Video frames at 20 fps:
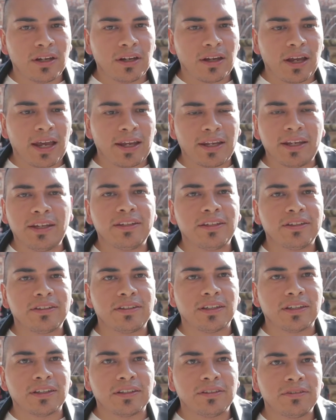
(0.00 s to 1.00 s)
at
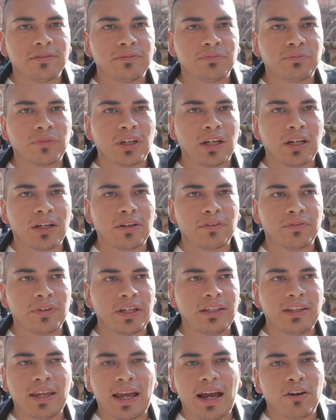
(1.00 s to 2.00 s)
anything, of
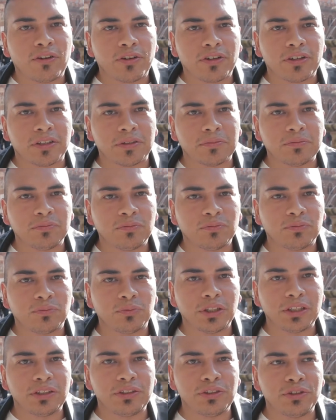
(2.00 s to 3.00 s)
any outcome
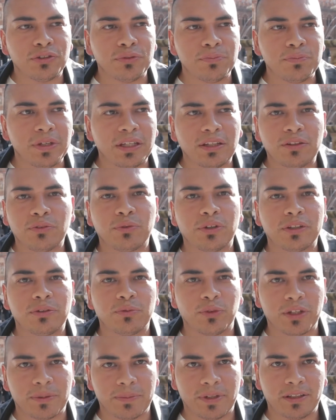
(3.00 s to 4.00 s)
when you meet with
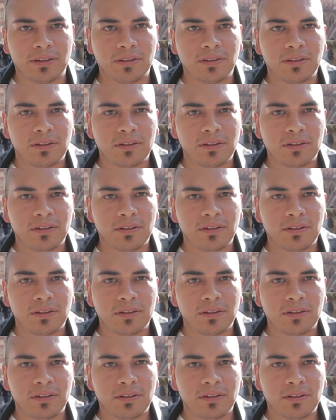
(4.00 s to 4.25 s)
women.